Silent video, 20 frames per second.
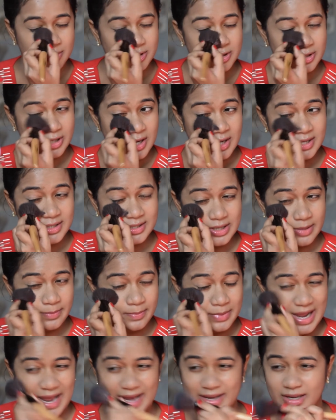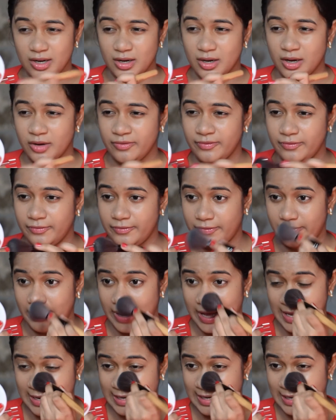Just applying a
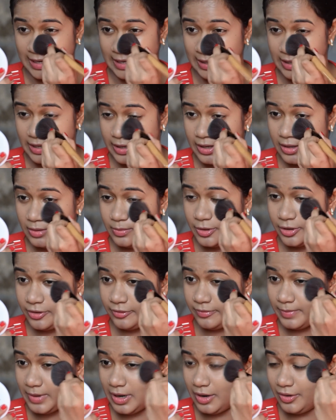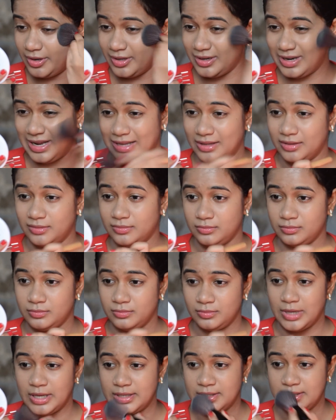very little bit of powder and
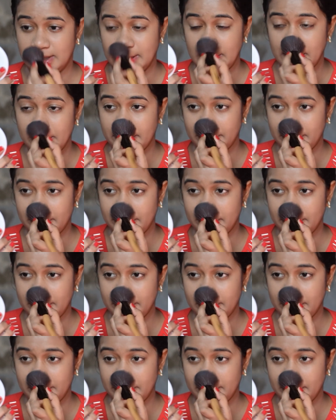that's it.